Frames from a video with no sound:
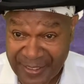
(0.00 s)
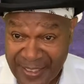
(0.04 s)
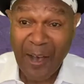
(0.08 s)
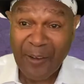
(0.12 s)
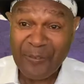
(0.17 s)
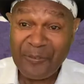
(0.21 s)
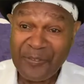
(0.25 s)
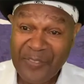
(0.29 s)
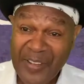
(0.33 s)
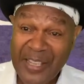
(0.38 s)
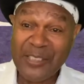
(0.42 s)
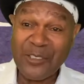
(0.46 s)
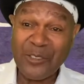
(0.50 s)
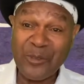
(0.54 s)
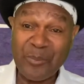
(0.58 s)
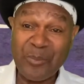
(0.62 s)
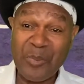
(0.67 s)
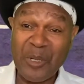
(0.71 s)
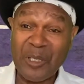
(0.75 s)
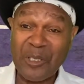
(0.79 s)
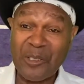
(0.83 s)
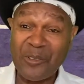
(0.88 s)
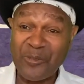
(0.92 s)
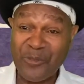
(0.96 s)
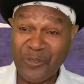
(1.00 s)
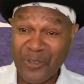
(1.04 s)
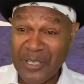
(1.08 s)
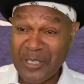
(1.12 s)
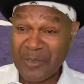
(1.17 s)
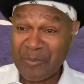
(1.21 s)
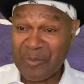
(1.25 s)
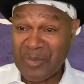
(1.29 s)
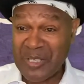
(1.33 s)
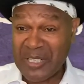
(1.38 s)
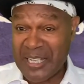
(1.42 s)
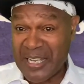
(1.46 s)
A Facebook
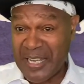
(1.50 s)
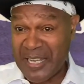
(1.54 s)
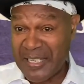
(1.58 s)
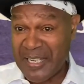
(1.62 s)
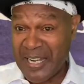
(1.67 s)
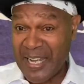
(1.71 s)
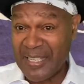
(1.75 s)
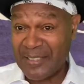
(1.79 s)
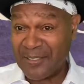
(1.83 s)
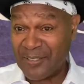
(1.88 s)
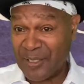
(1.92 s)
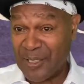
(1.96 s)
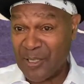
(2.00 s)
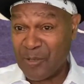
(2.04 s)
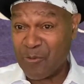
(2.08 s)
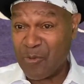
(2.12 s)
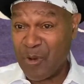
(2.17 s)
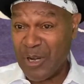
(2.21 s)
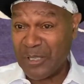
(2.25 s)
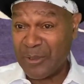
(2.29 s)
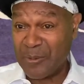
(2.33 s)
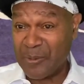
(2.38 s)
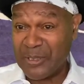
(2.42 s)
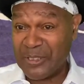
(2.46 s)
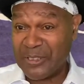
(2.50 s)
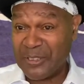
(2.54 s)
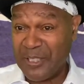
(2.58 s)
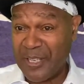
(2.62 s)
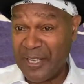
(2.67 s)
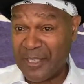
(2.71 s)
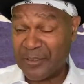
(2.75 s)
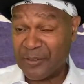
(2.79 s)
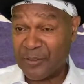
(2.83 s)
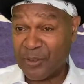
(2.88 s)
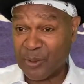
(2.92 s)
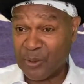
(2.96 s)
friend began asking what it would
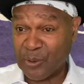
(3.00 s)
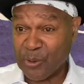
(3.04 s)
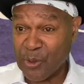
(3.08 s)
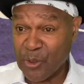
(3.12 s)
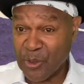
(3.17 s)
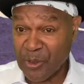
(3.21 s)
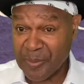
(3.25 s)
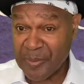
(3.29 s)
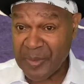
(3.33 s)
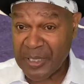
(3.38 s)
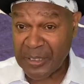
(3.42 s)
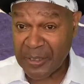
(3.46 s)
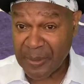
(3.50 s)
take to lure me